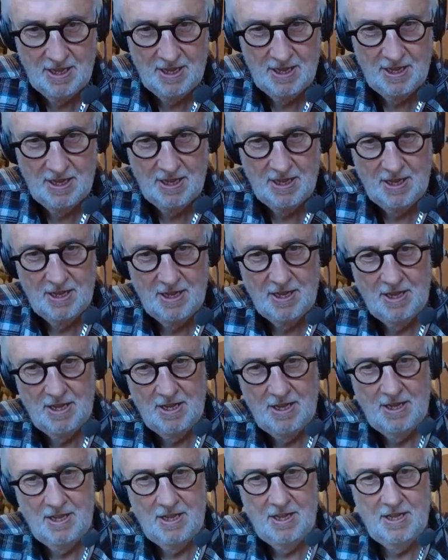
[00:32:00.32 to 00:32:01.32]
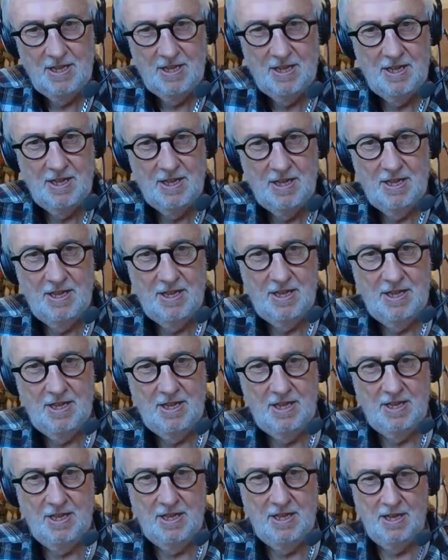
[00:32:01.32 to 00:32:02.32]

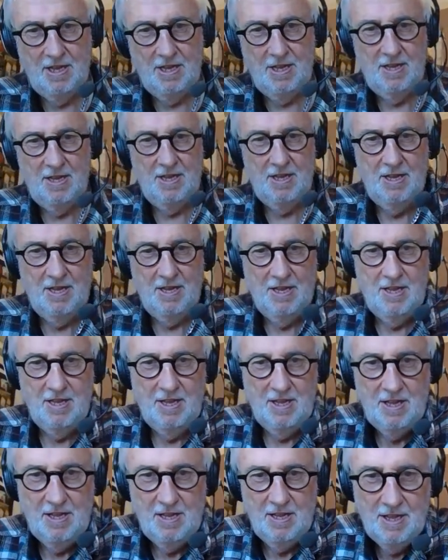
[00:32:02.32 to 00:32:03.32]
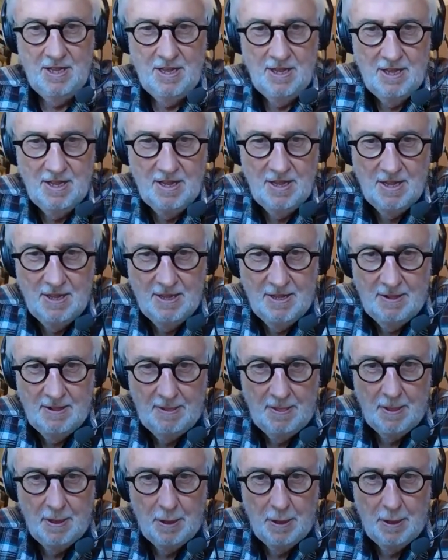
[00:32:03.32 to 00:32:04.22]
The person shown says nothing.